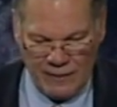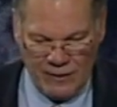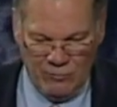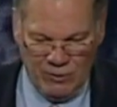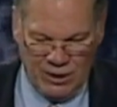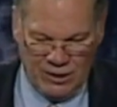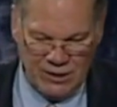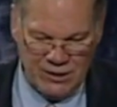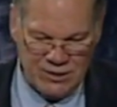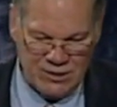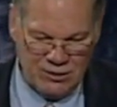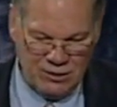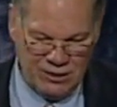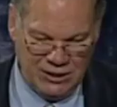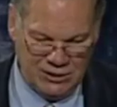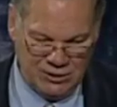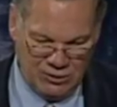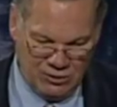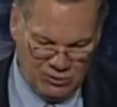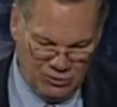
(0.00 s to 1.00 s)
Well, let's
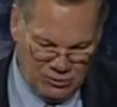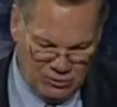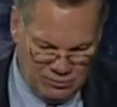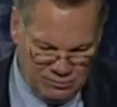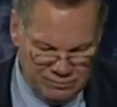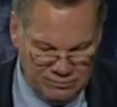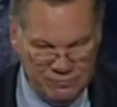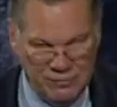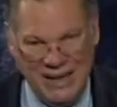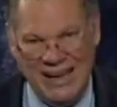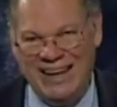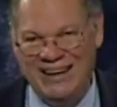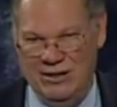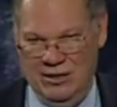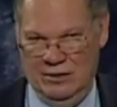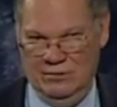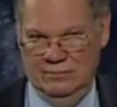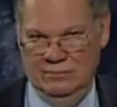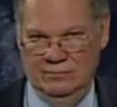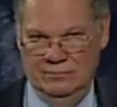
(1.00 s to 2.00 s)
look at the whole
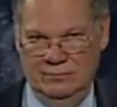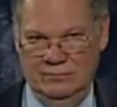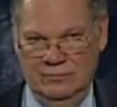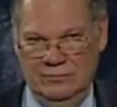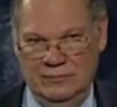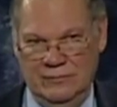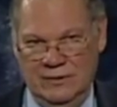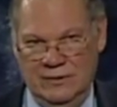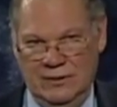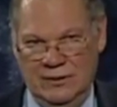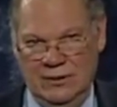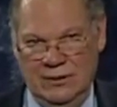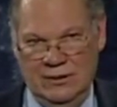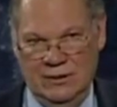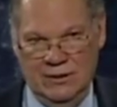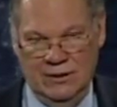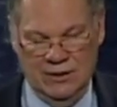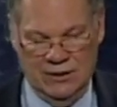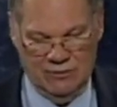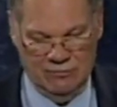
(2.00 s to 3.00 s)
pattern
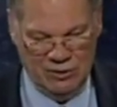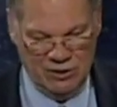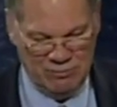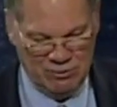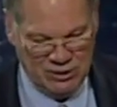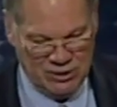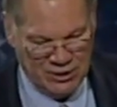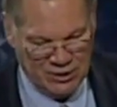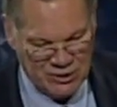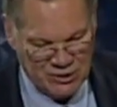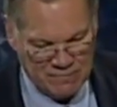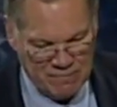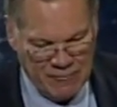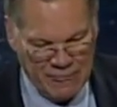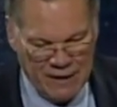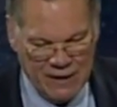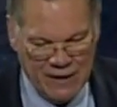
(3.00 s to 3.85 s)
of reproduction.